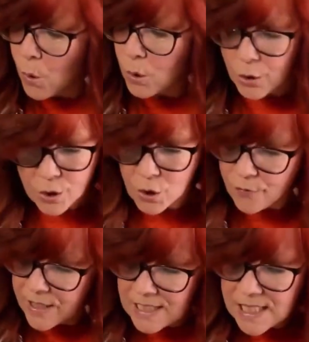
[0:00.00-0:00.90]
or
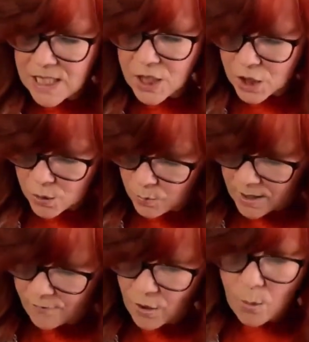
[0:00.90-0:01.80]
serving dish,
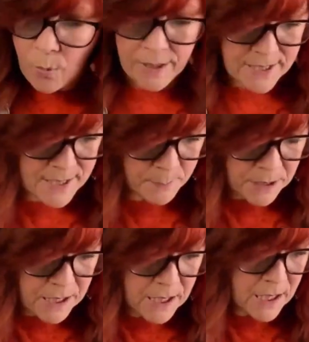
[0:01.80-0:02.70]
whatever I want it to
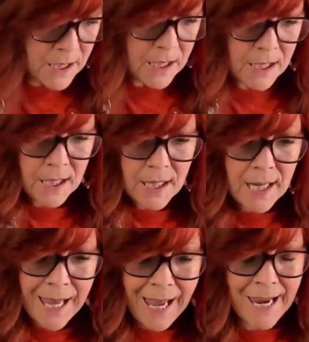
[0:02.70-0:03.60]
be.
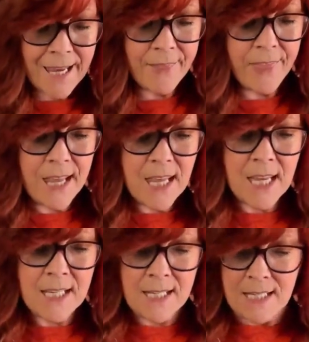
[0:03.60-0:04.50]
And
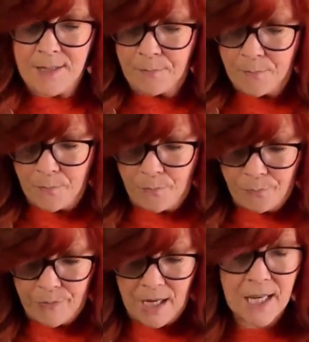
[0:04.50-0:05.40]
this
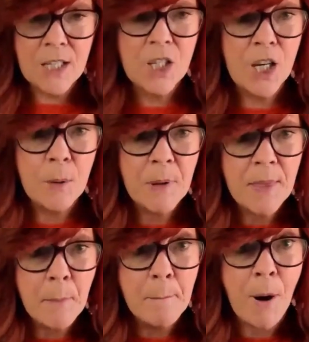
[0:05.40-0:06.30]
is going to be the
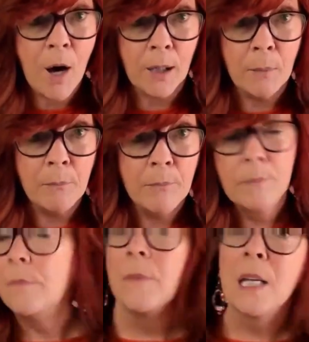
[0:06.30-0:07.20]
bottom.
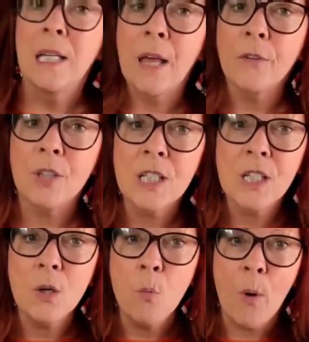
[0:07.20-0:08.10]
Now they're
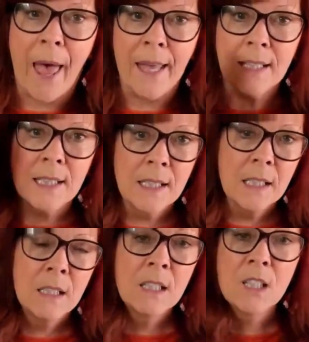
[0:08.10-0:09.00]
still wet,
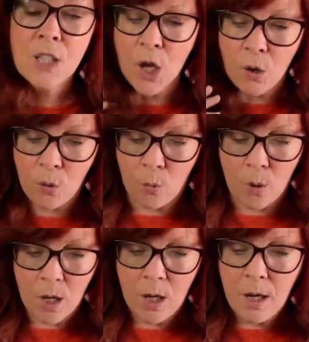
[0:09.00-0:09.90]
so
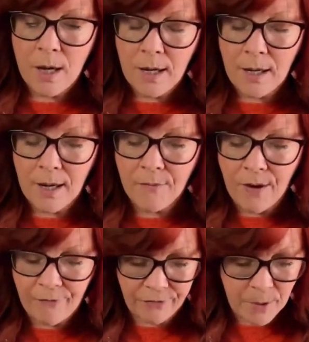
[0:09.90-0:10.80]
if I
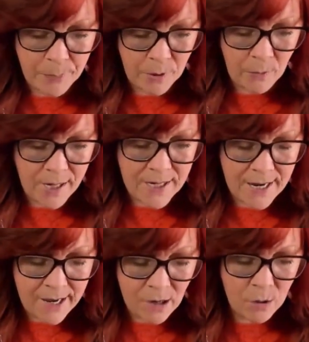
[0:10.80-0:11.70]
flip it right
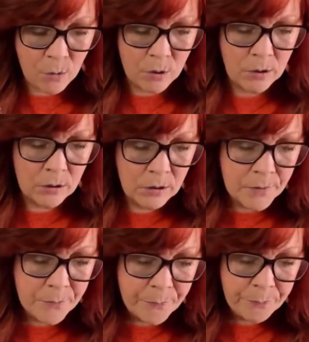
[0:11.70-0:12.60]
now,
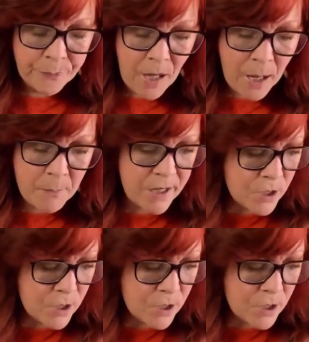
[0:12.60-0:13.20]
I might